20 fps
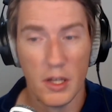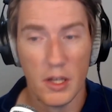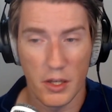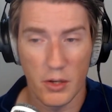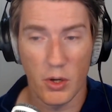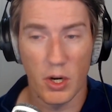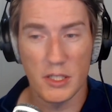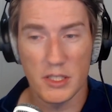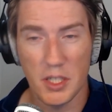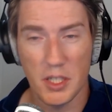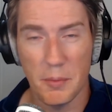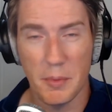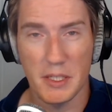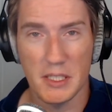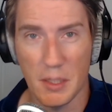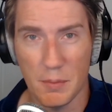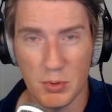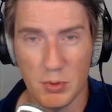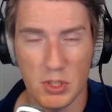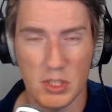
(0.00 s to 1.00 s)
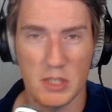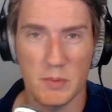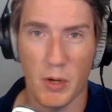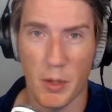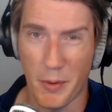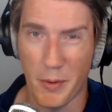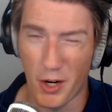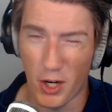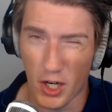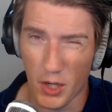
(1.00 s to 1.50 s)
There are some exceptions,
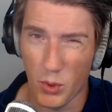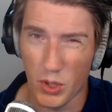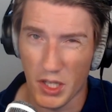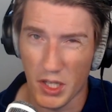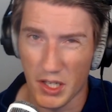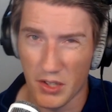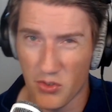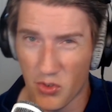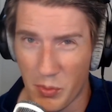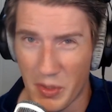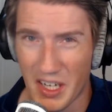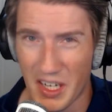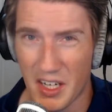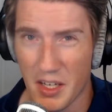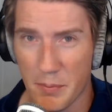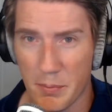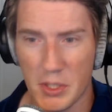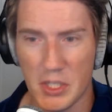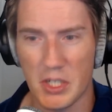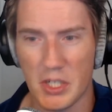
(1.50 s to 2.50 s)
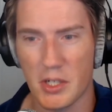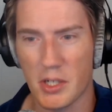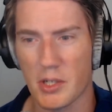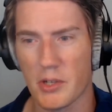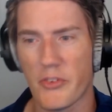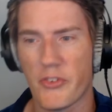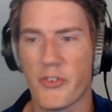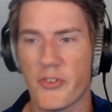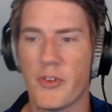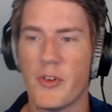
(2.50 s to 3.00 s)
primarily with intermediate
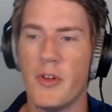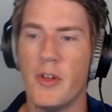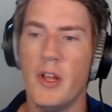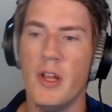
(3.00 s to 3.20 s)
materials.